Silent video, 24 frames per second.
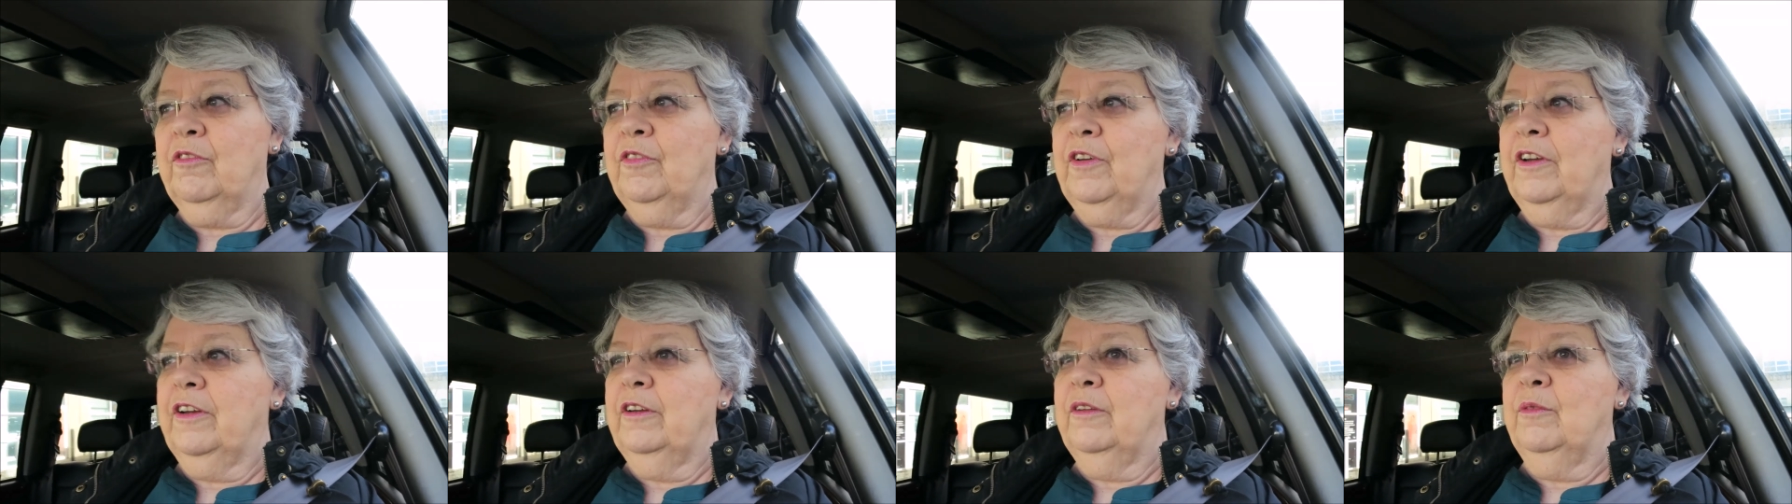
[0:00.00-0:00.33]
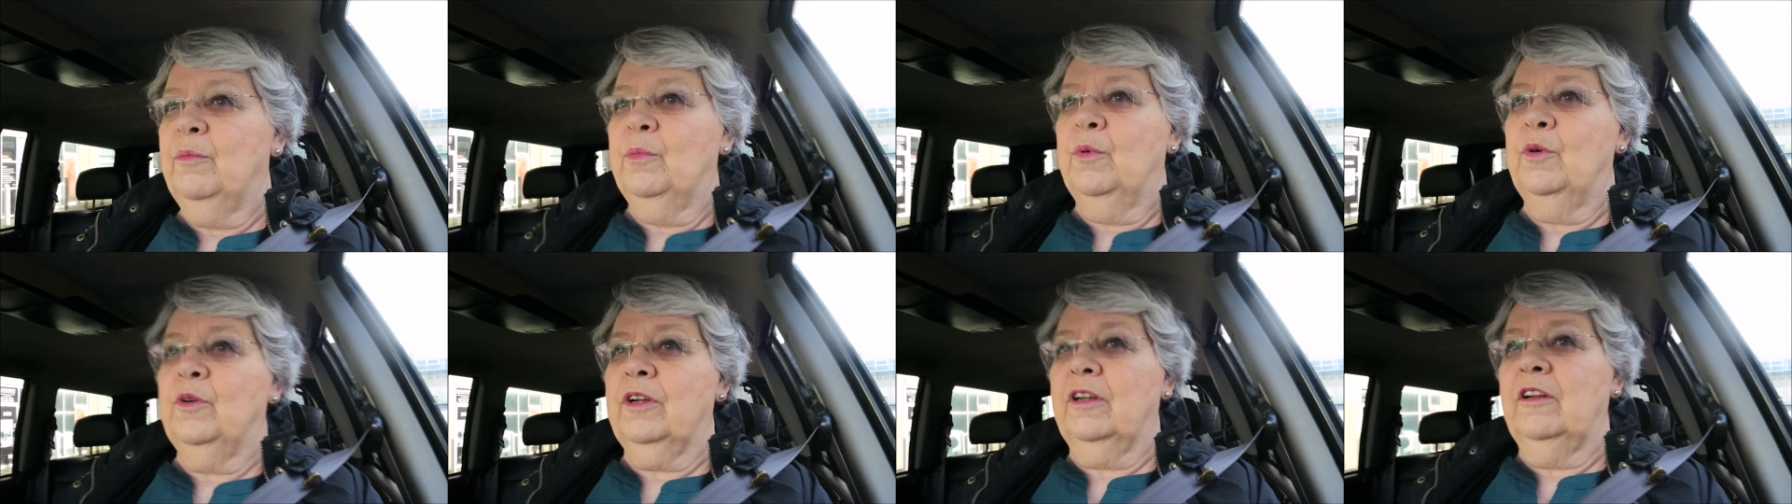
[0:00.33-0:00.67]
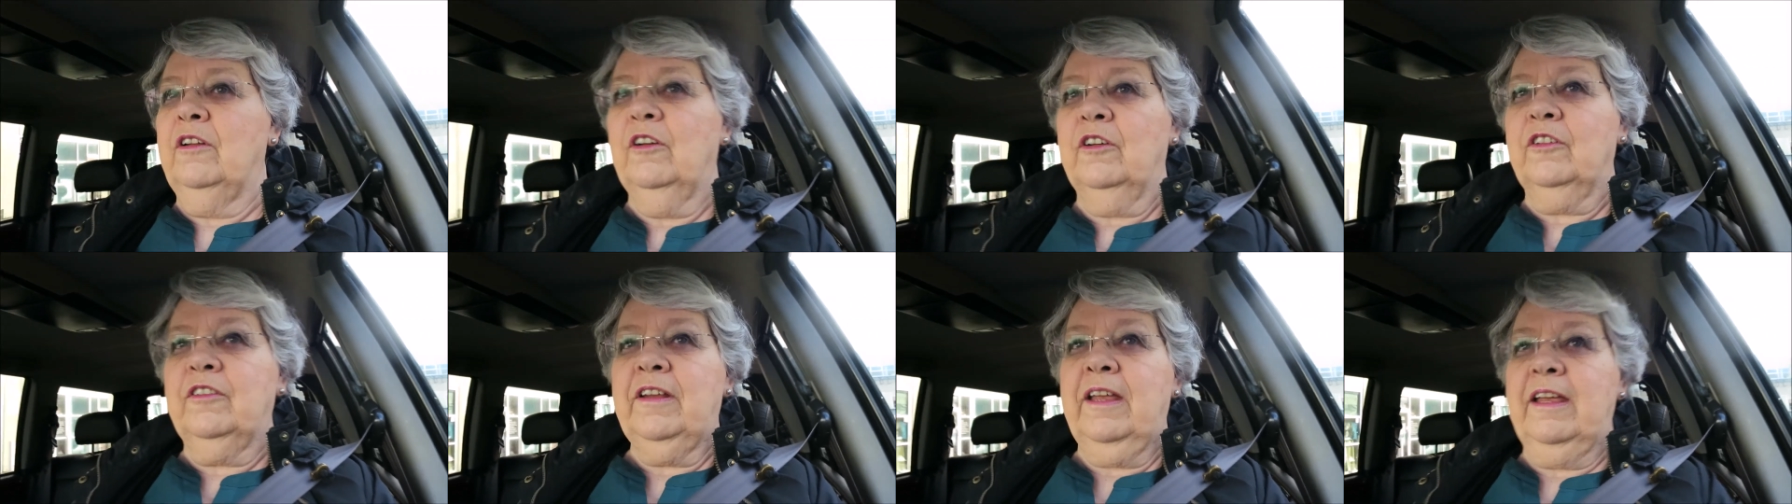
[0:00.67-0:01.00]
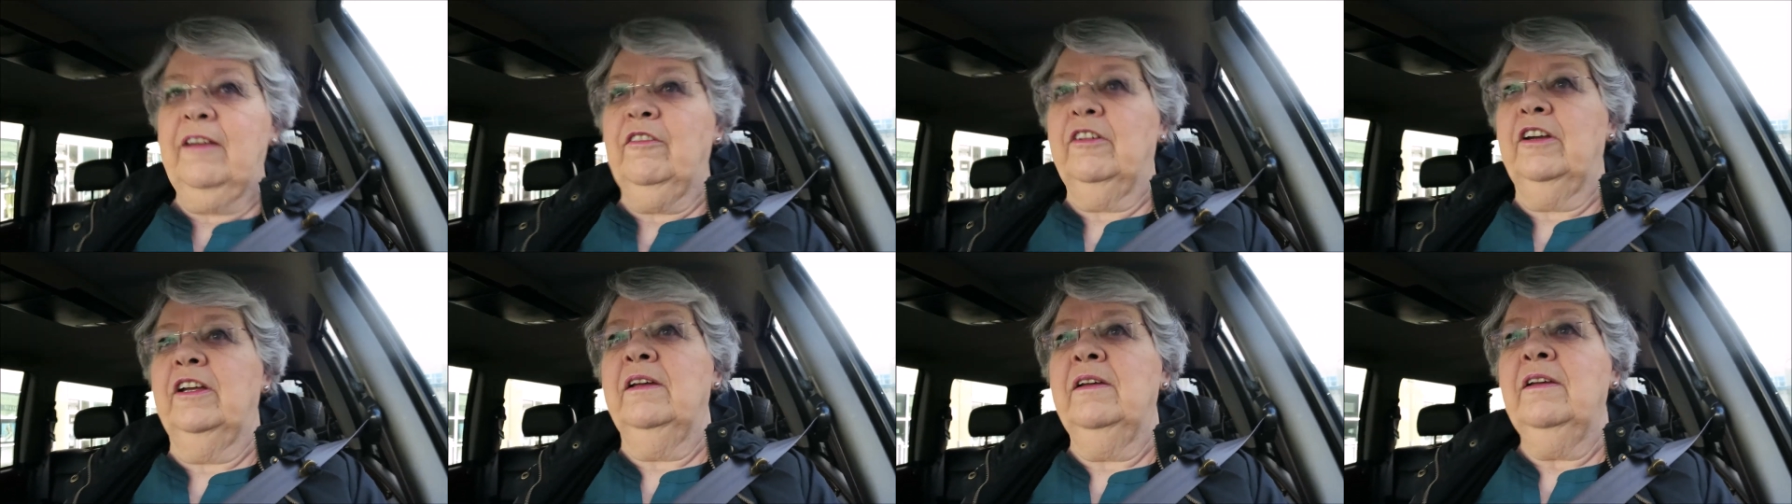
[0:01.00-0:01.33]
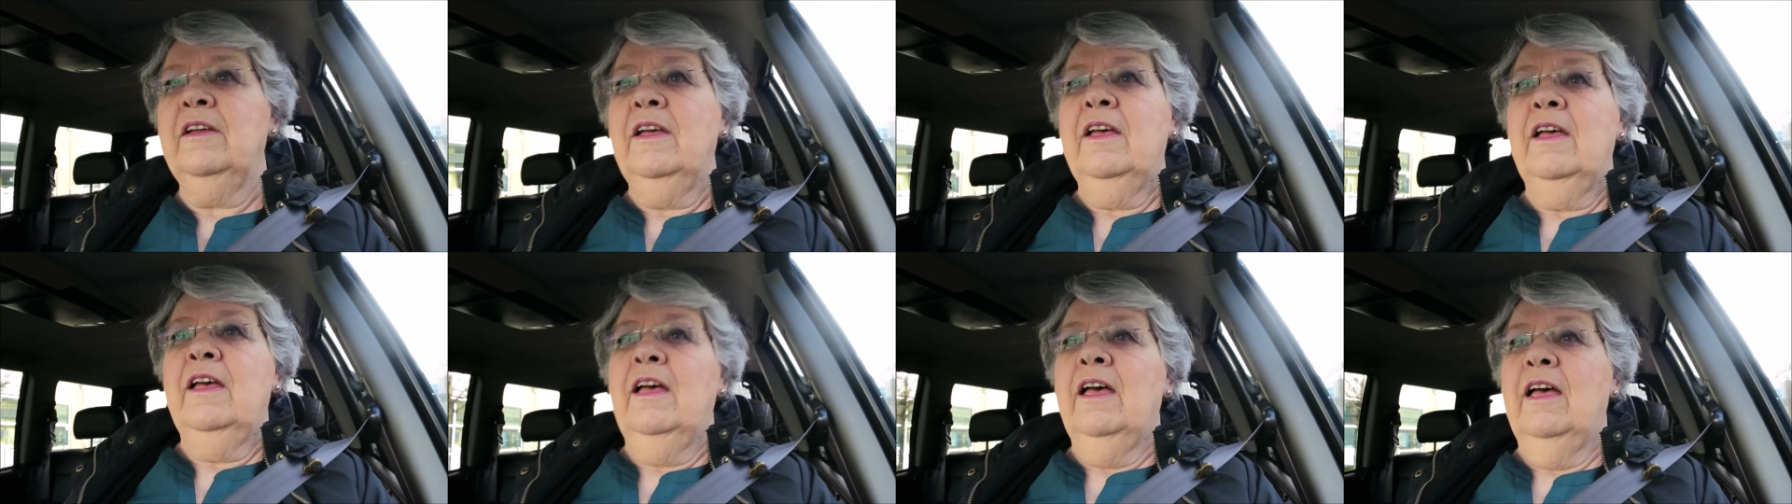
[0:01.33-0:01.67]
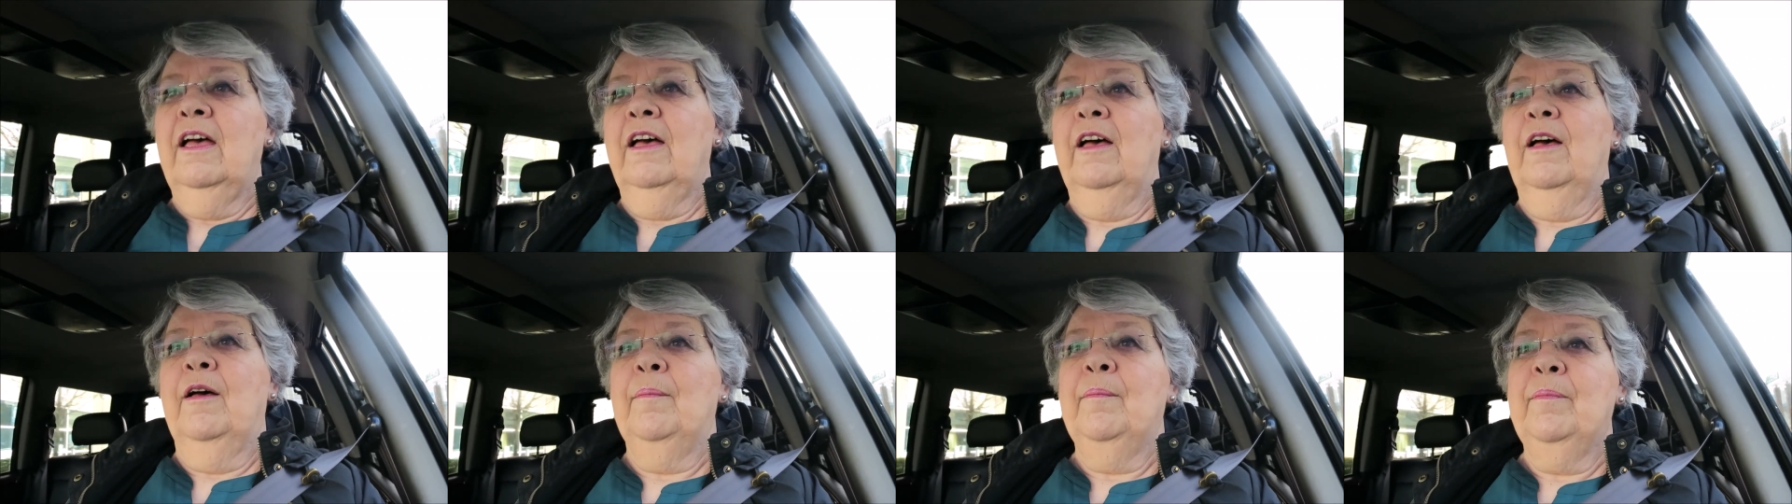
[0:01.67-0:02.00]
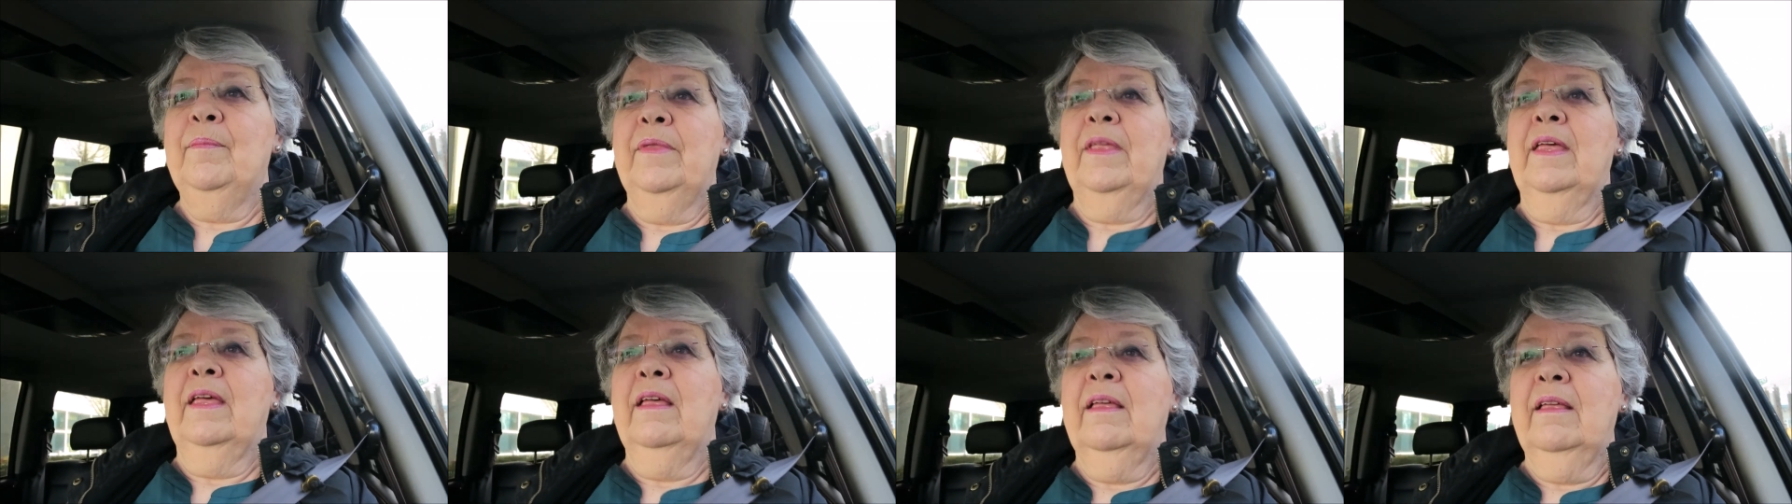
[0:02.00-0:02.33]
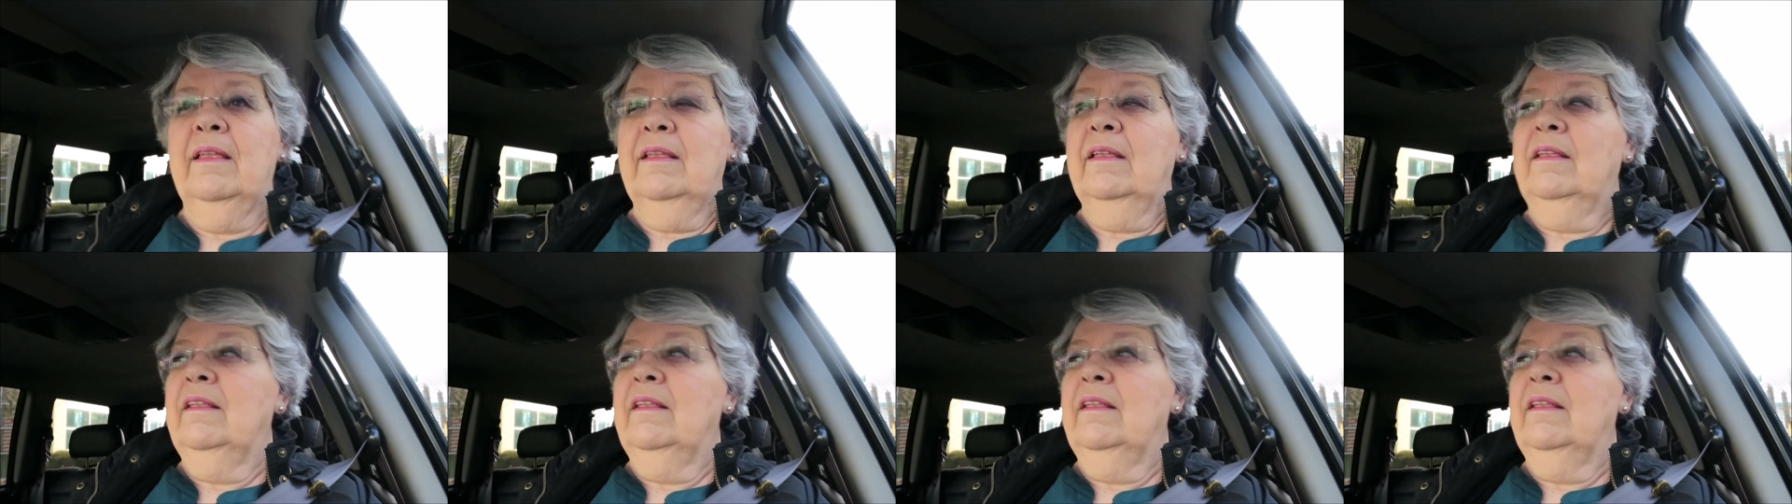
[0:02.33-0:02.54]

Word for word: a very waterlogged area um,